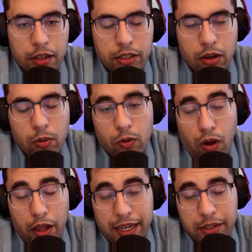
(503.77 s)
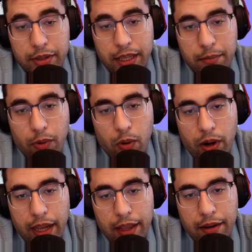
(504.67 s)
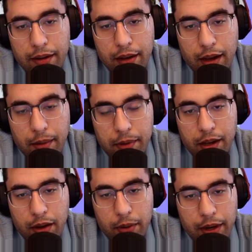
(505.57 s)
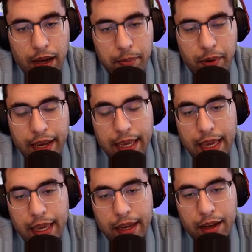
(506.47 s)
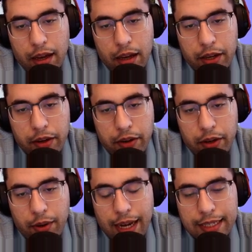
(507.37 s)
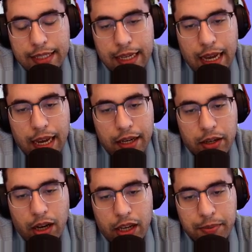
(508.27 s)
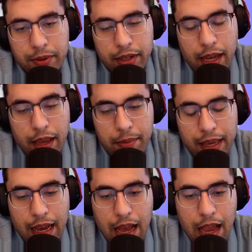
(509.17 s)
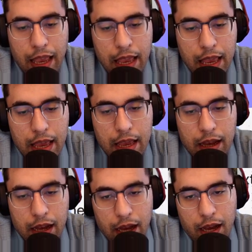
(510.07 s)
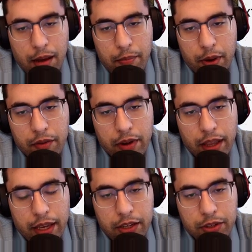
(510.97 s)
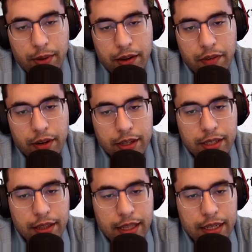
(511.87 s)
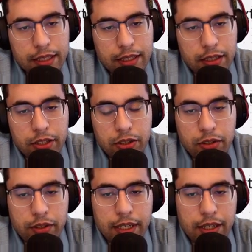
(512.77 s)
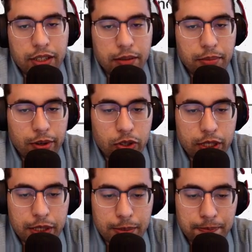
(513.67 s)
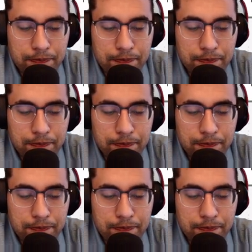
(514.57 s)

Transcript: So quality is really important, not breaking your UI design, your cost per API. But really you just want to focus on this is user retention and purchase.